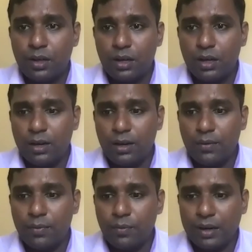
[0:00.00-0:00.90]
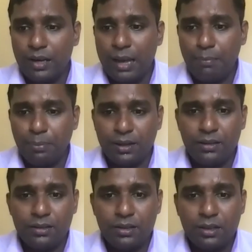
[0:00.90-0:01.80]
uh, what will
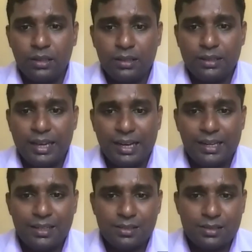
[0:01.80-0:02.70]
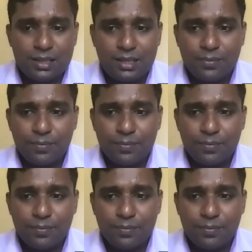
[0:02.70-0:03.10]
happen, there is a,